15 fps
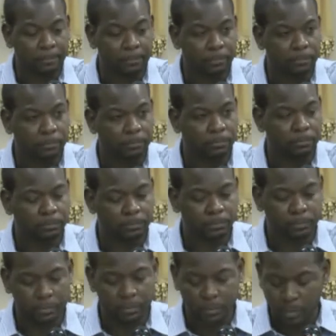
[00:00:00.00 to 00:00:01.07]

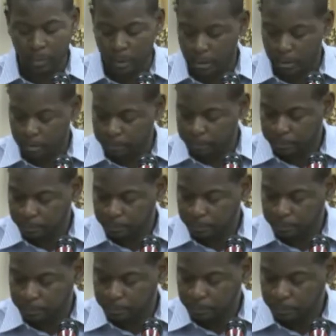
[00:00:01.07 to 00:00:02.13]

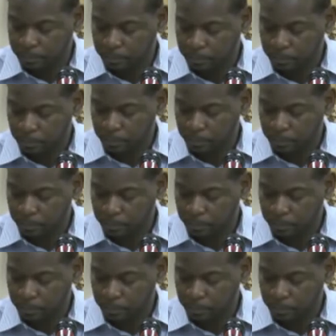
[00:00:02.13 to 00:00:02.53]
Nothing is said.